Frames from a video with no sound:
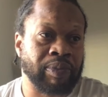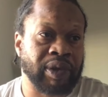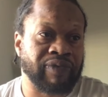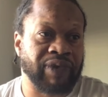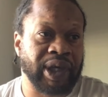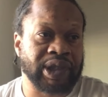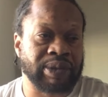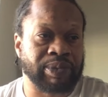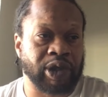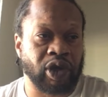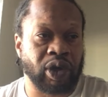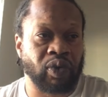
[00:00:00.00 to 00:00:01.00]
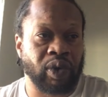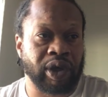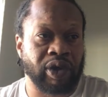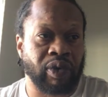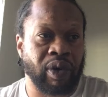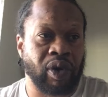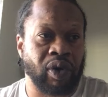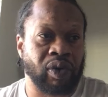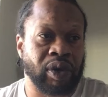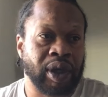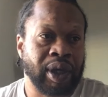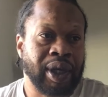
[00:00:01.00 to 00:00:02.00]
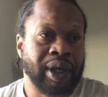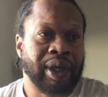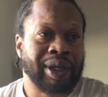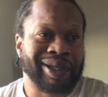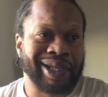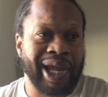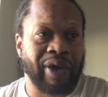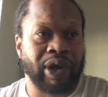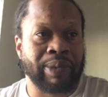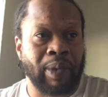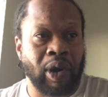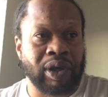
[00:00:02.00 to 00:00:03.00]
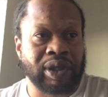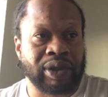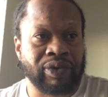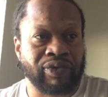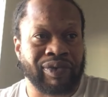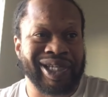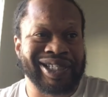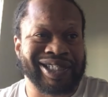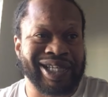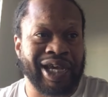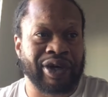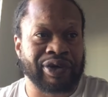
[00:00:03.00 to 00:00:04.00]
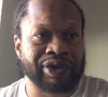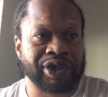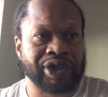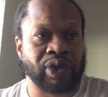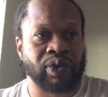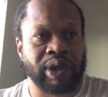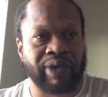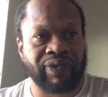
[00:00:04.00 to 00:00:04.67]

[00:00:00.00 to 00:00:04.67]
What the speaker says: The victim, 31-year-old Larry Maurice Sanders Jr.